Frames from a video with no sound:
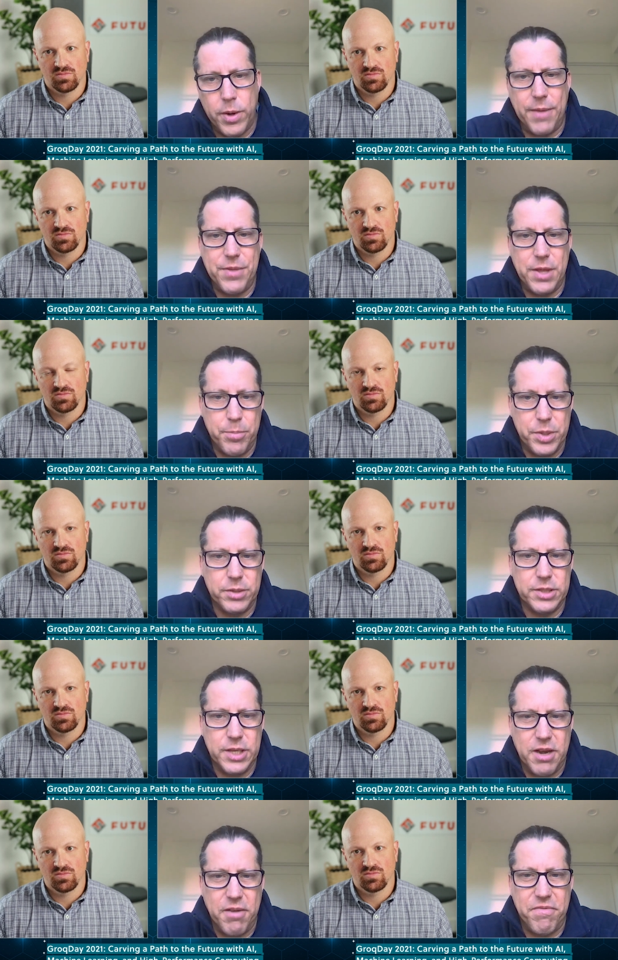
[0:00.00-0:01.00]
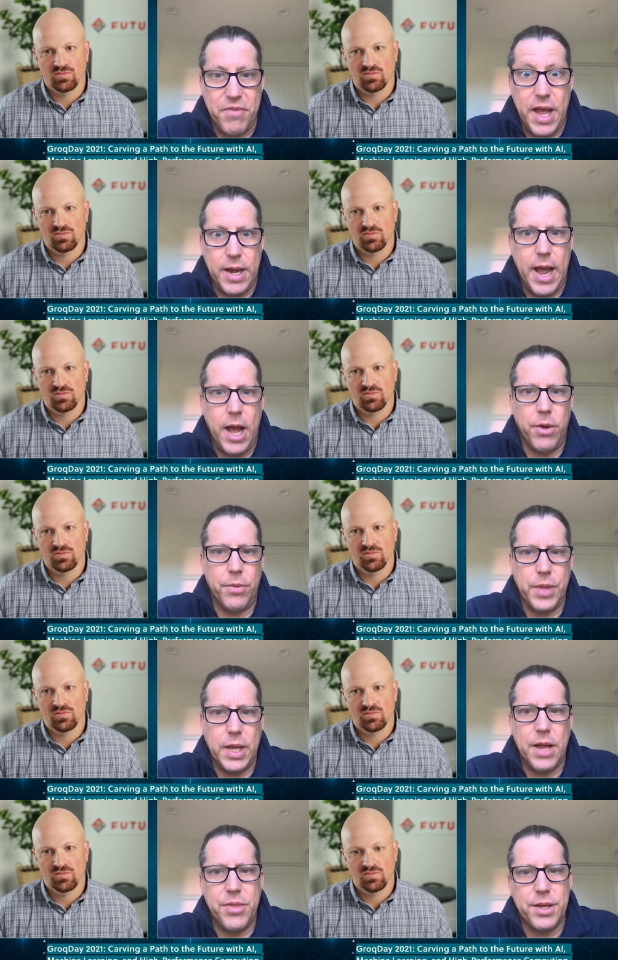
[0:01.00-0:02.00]
Speaker 1: and the ability to fan out
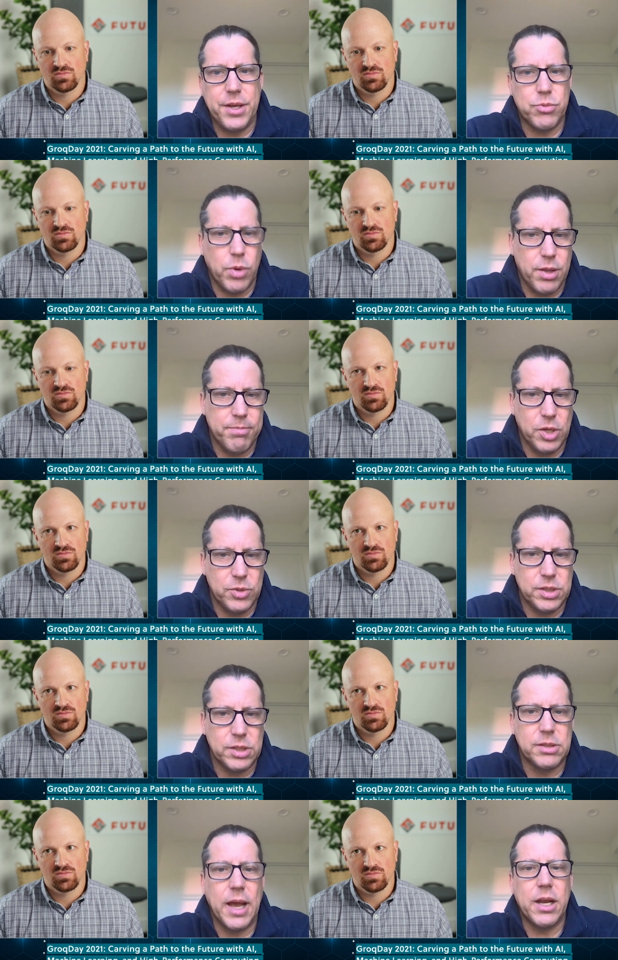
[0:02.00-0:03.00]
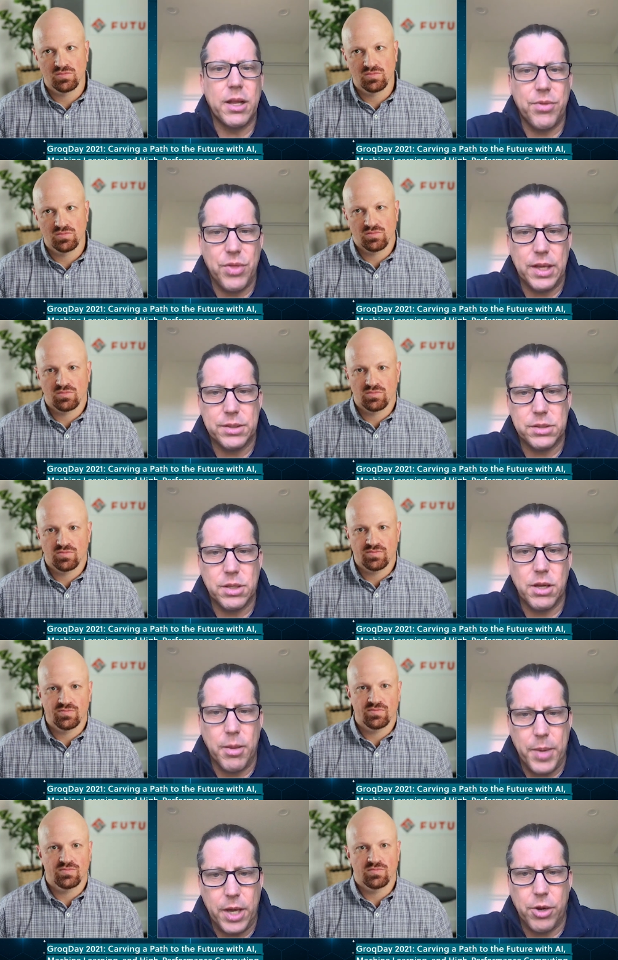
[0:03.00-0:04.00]
that I think is one of the most exciting things to
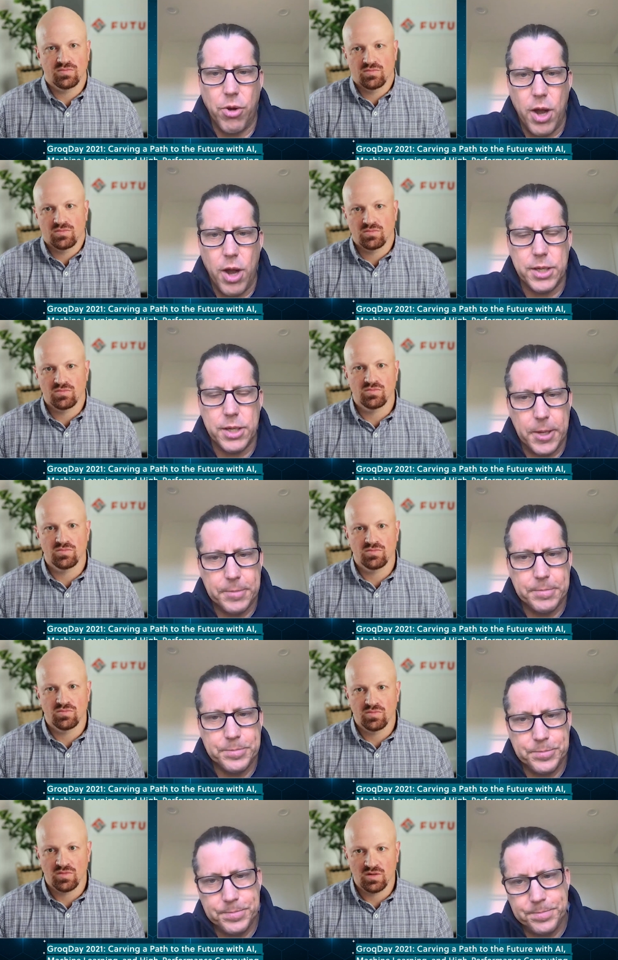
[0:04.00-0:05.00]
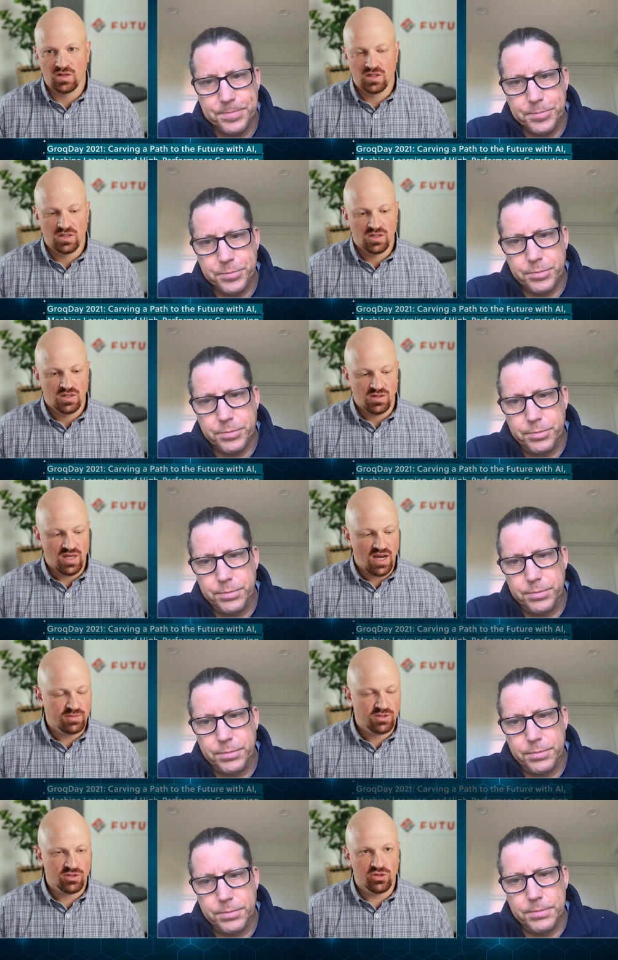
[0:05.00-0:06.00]
come out of Groq Day.
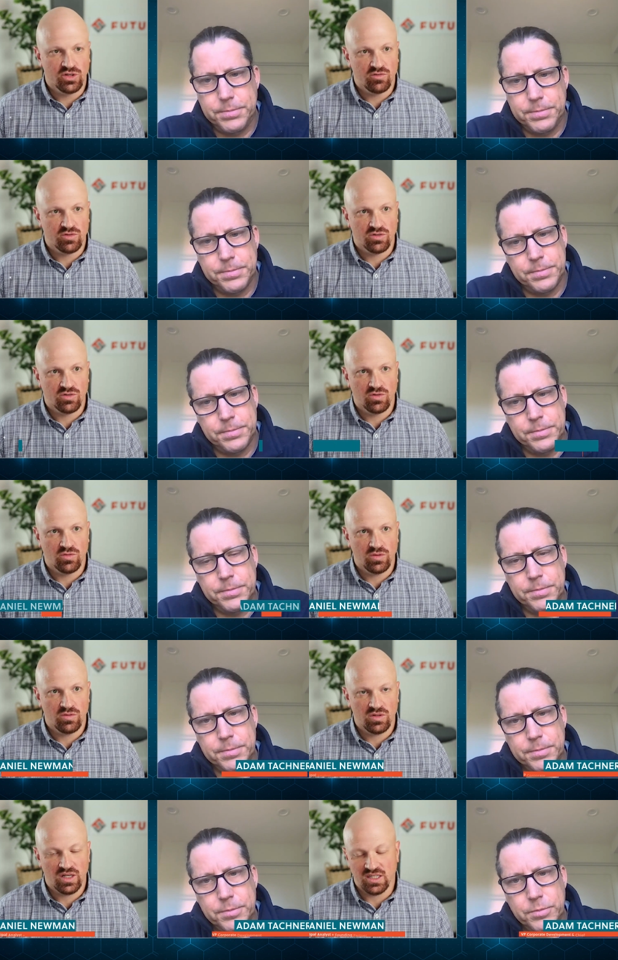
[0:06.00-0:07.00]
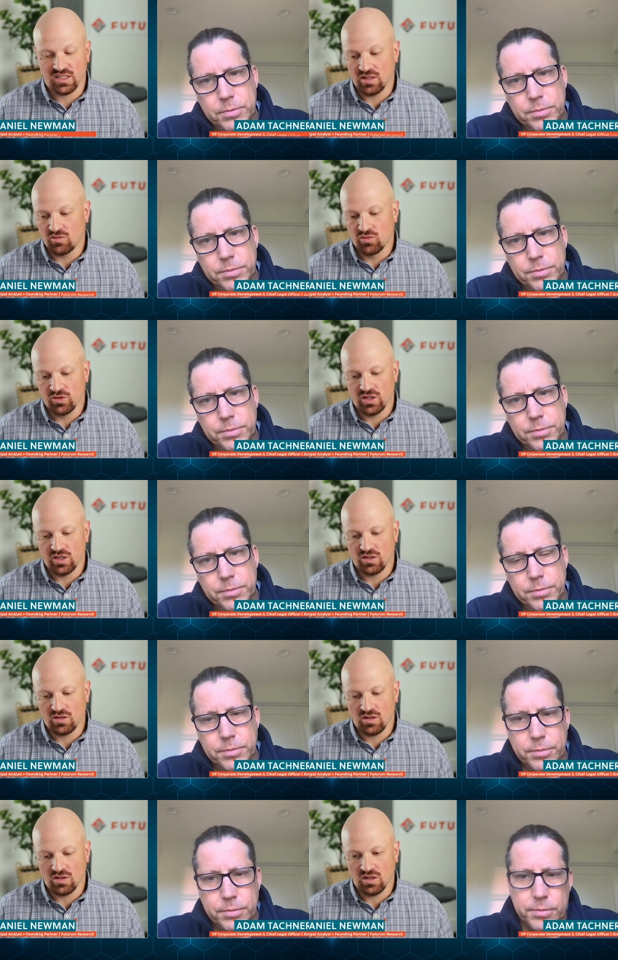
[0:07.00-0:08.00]
Speaker 2: Yeah, absolutely. It was, a, like I said,
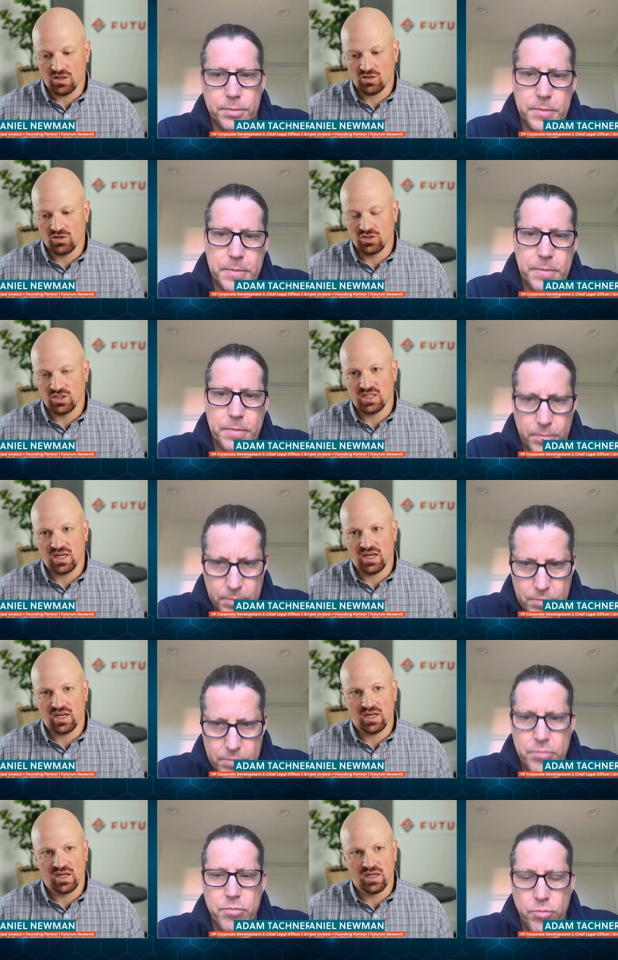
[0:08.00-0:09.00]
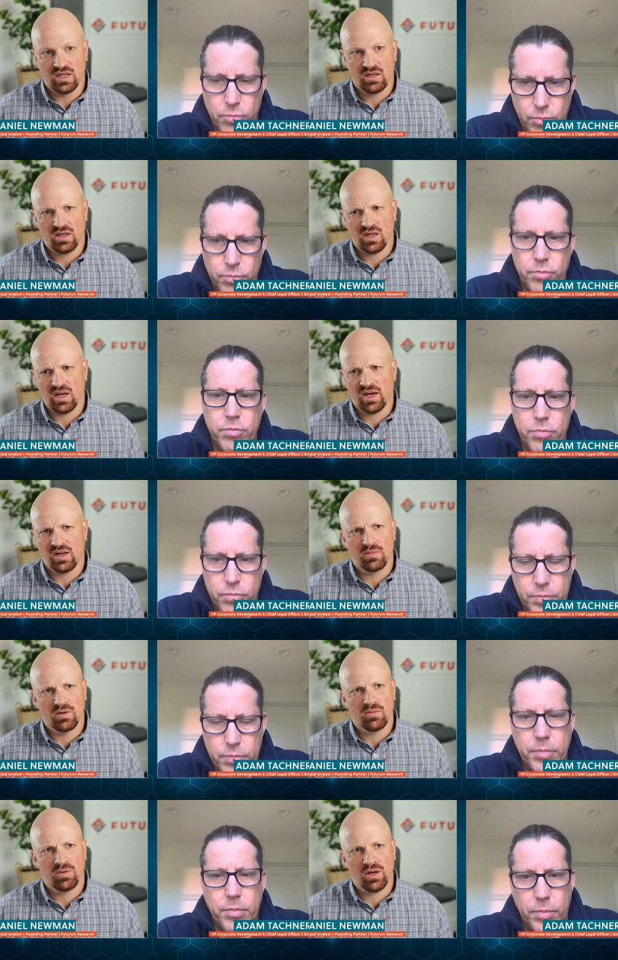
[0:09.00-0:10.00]
really encouraging day. And
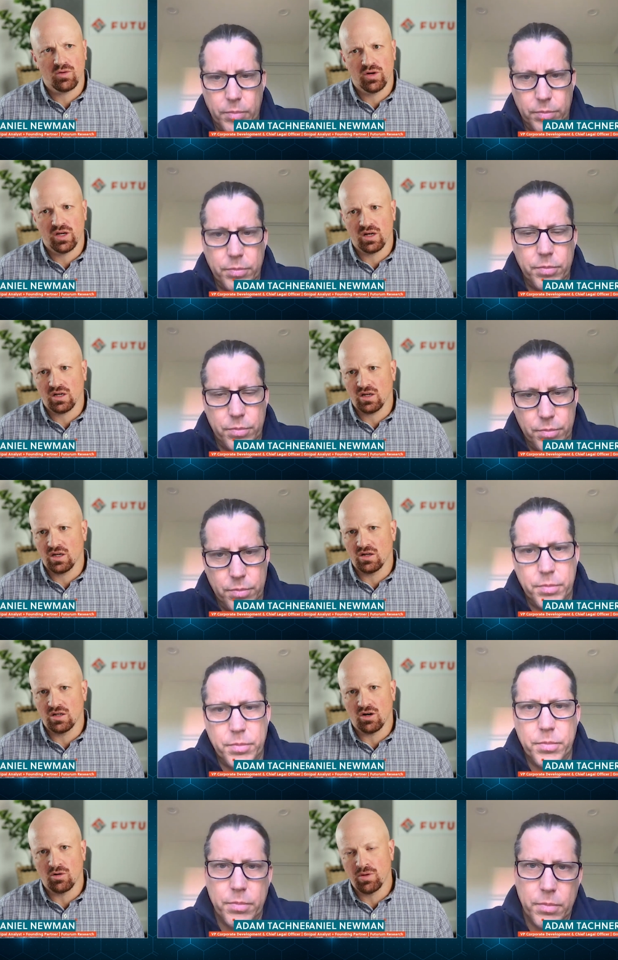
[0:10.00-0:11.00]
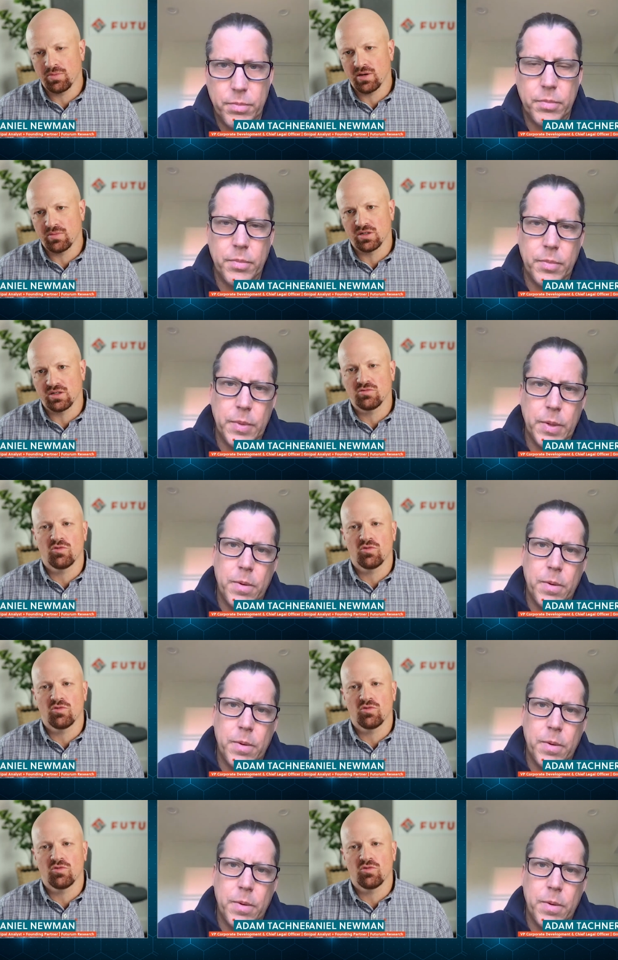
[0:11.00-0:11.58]
Adam, by the way, are people able to